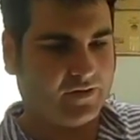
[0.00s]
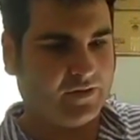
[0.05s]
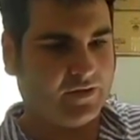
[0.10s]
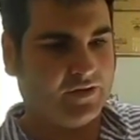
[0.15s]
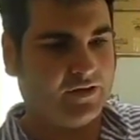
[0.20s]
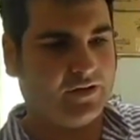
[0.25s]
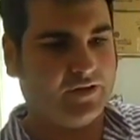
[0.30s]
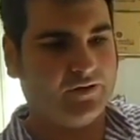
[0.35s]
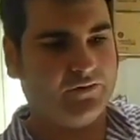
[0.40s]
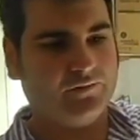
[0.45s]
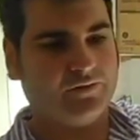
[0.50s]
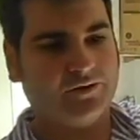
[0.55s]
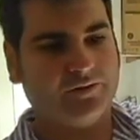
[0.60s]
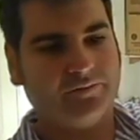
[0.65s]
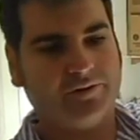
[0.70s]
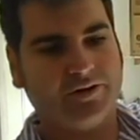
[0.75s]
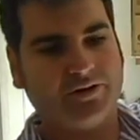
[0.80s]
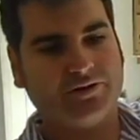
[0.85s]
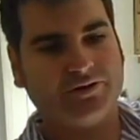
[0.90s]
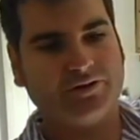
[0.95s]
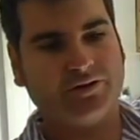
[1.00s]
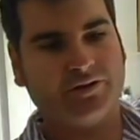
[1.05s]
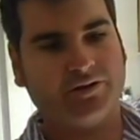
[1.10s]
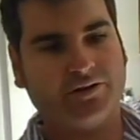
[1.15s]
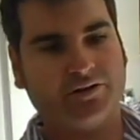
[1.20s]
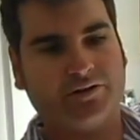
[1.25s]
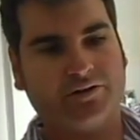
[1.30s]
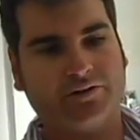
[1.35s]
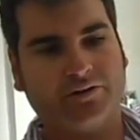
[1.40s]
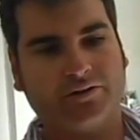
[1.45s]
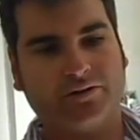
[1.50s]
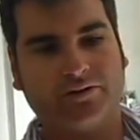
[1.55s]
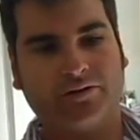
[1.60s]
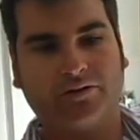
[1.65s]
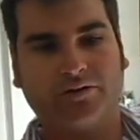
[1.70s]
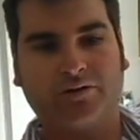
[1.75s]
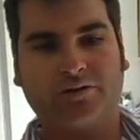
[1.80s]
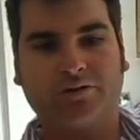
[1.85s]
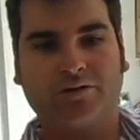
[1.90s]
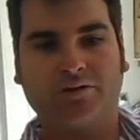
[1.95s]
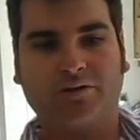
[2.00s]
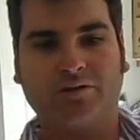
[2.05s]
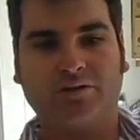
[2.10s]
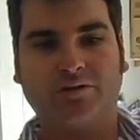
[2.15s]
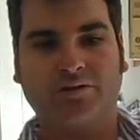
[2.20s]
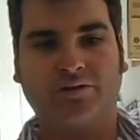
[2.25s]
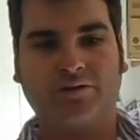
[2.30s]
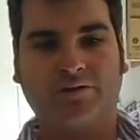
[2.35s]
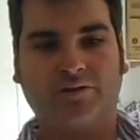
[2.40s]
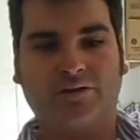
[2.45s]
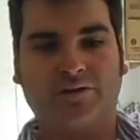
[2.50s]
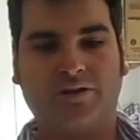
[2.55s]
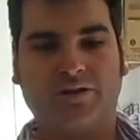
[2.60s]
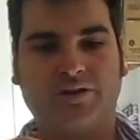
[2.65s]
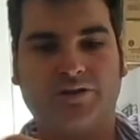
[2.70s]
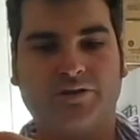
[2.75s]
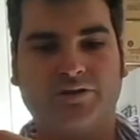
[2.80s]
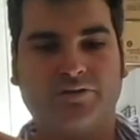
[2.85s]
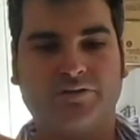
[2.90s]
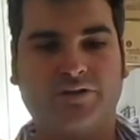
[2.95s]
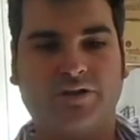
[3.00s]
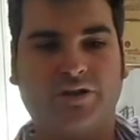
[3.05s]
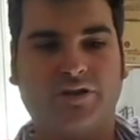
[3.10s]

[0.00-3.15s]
and then you want to make sure that you